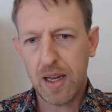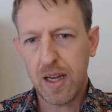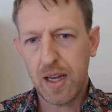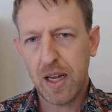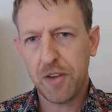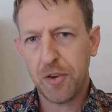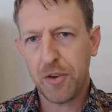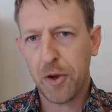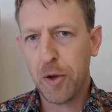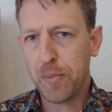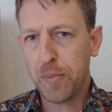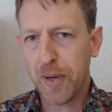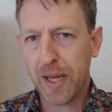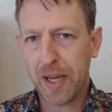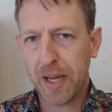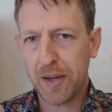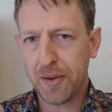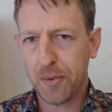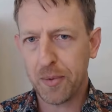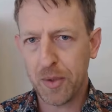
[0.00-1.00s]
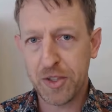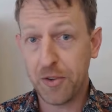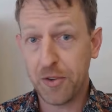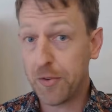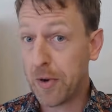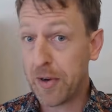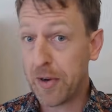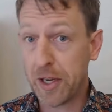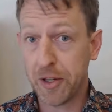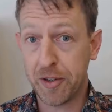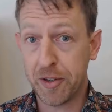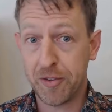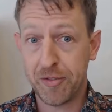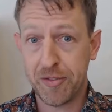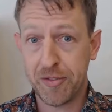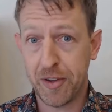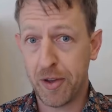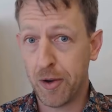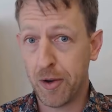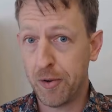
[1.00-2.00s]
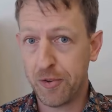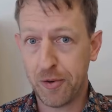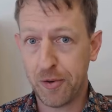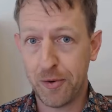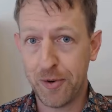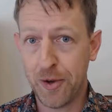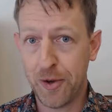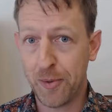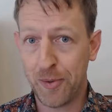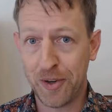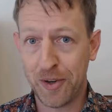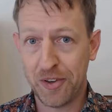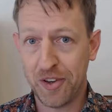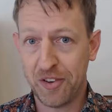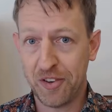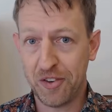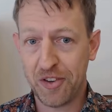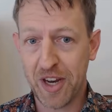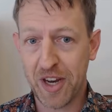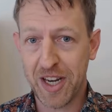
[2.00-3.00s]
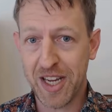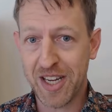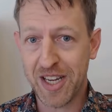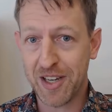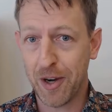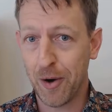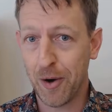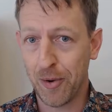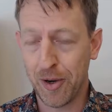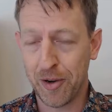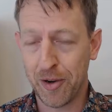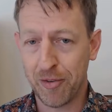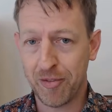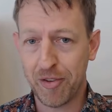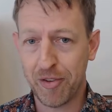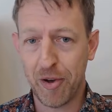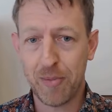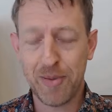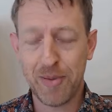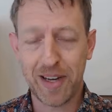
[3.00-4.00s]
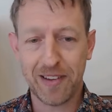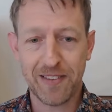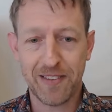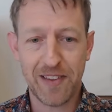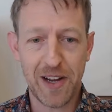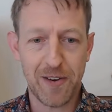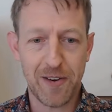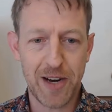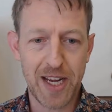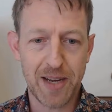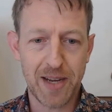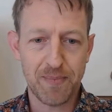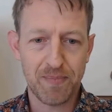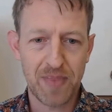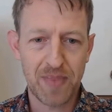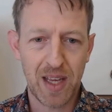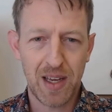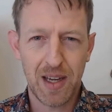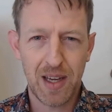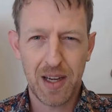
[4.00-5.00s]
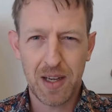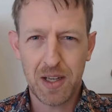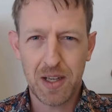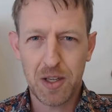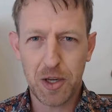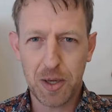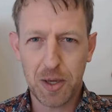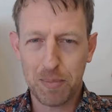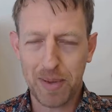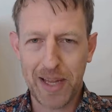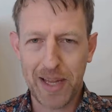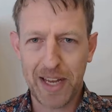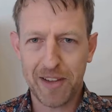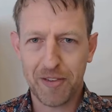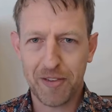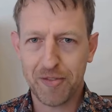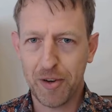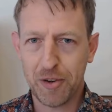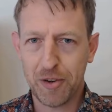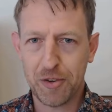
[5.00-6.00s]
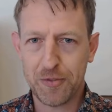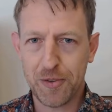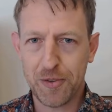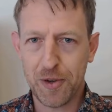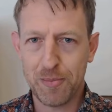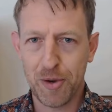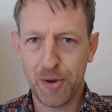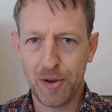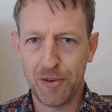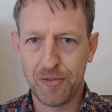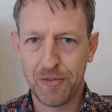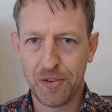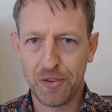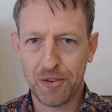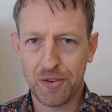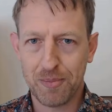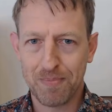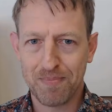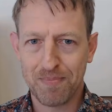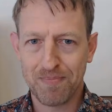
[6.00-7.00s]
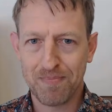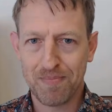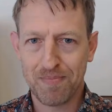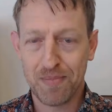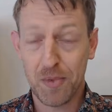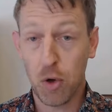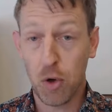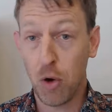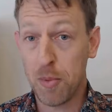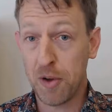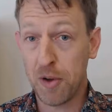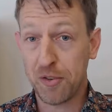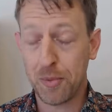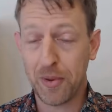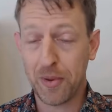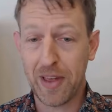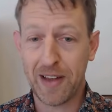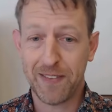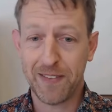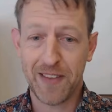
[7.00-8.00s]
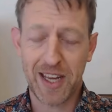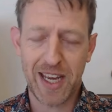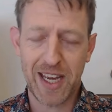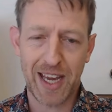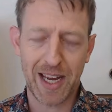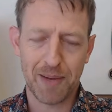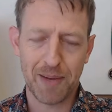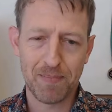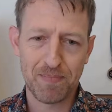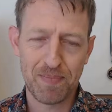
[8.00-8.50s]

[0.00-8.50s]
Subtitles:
is an opening which is very good for those who don't want to study a whole lot of opening theory. You can play the first few moves almost without thinking.